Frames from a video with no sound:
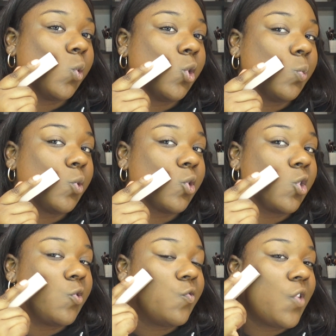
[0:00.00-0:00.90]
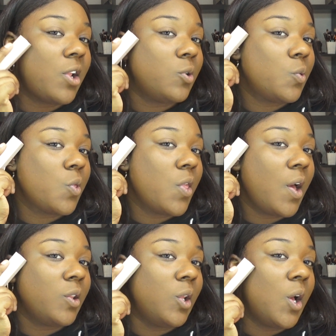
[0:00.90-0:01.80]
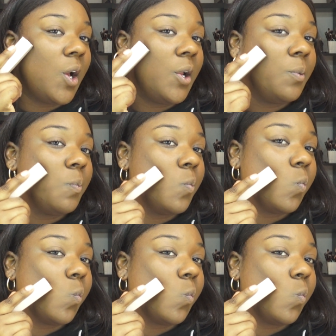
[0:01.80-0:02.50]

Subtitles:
And I'm just going to follow that line.